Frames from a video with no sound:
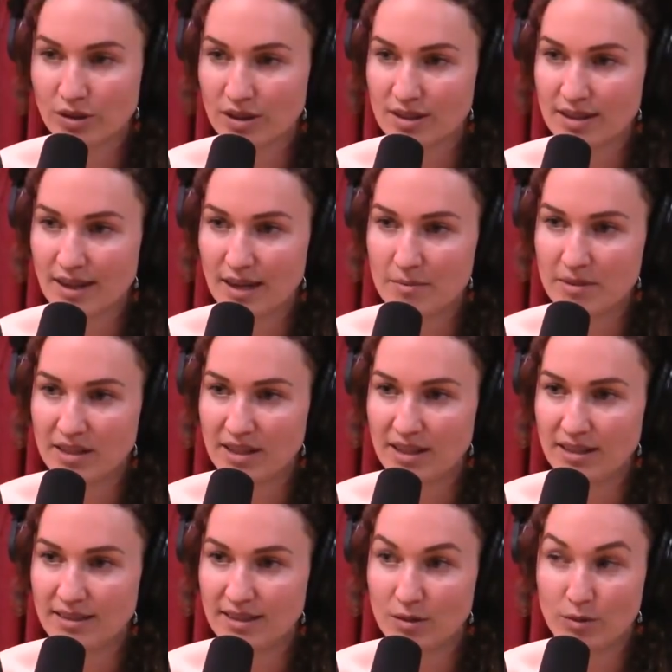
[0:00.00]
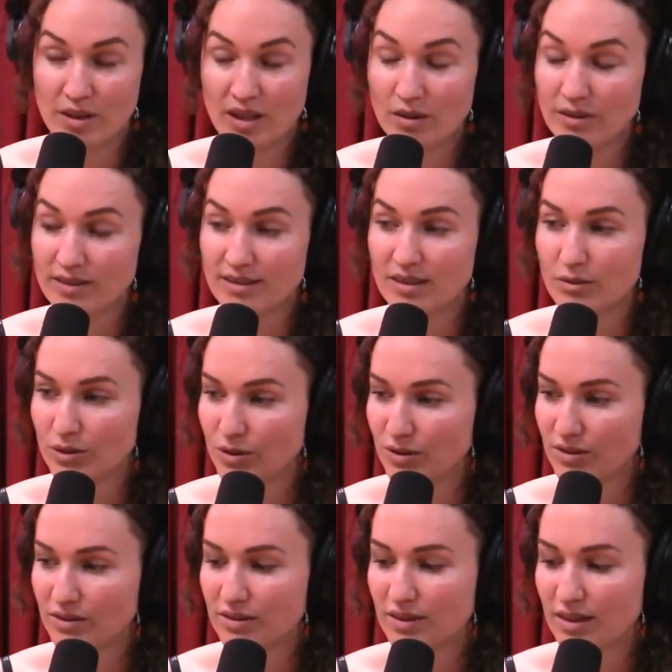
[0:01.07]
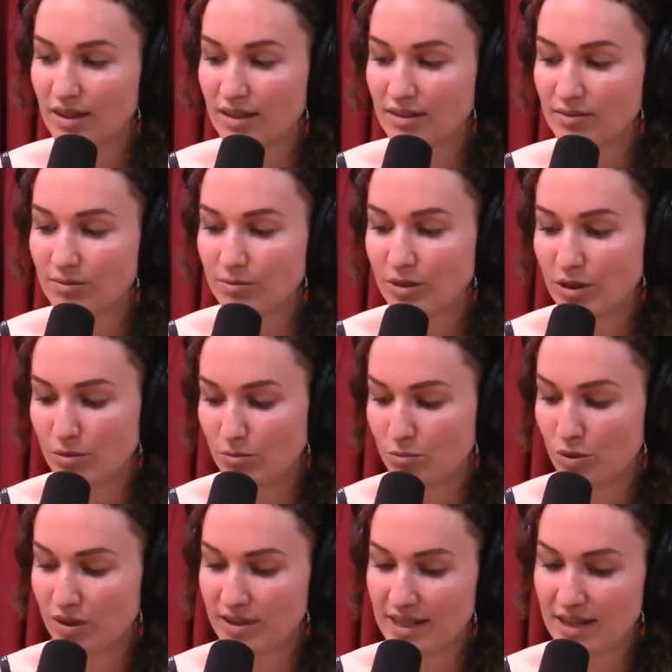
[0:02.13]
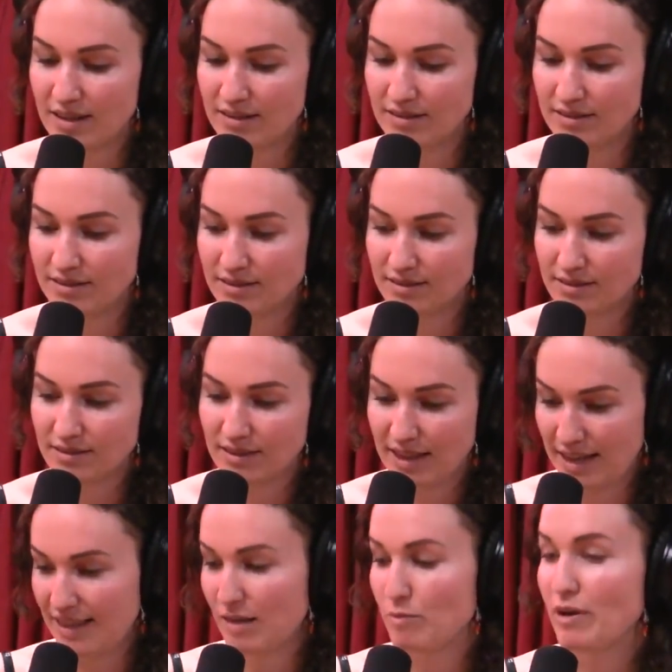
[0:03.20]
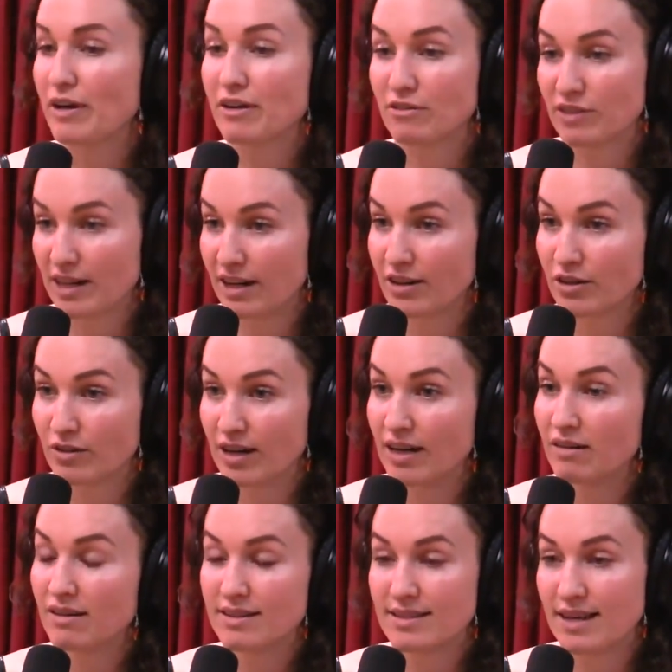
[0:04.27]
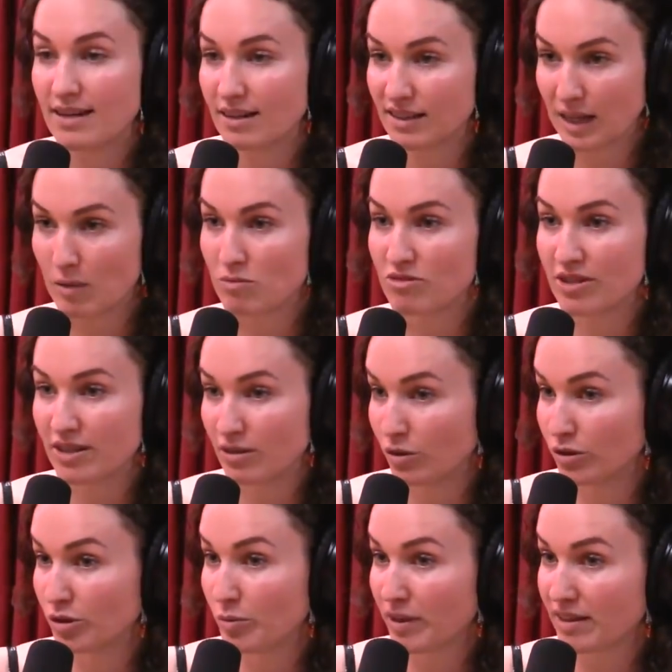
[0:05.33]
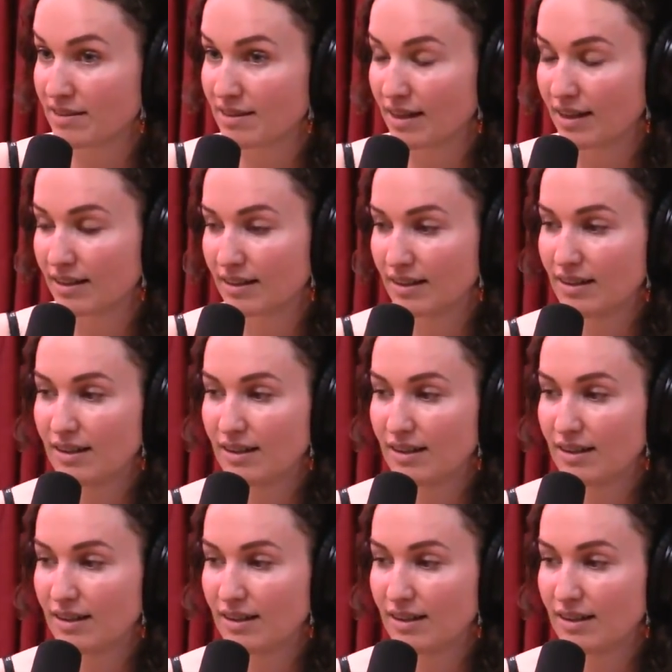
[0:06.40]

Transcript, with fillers: the time, and he did what he always did, which was, uh, you know, put down lay the American flag on the ground and stand on top of it and hold a picket sign.